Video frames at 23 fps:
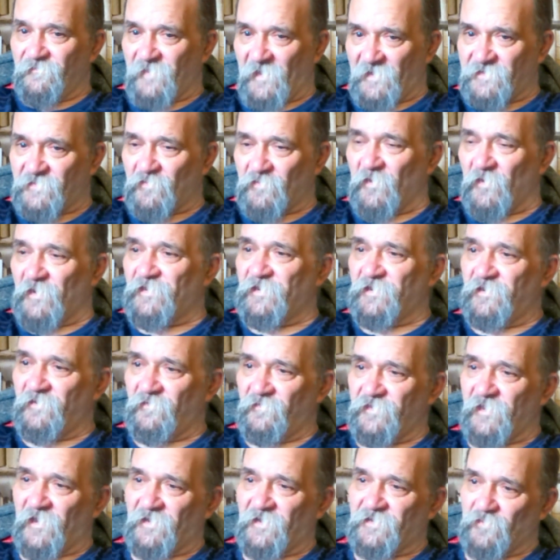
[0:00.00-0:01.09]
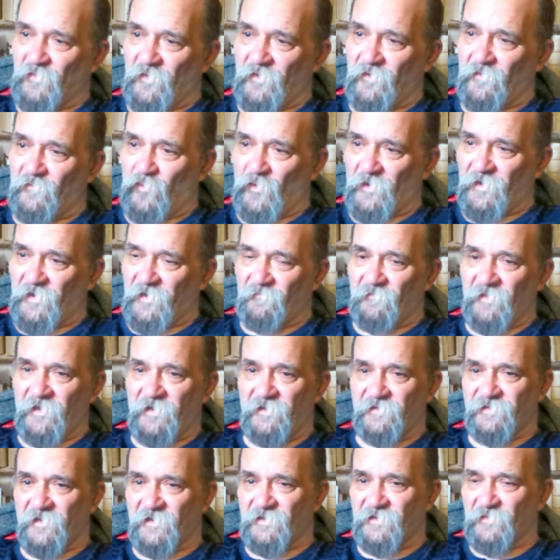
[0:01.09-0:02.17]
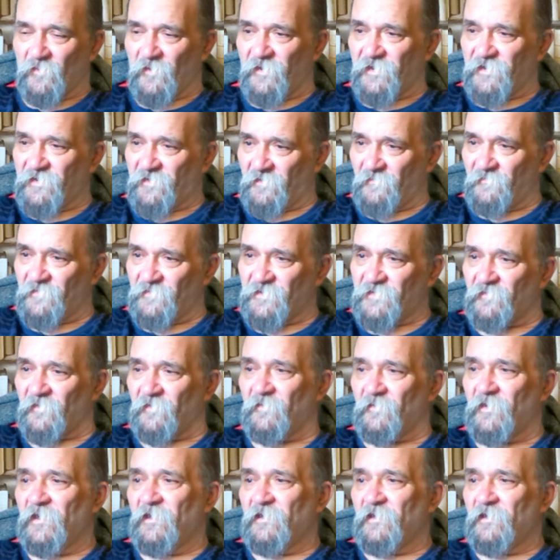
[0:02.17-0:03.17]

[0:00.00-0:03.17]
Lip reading: That's what it means. That's where it comes from.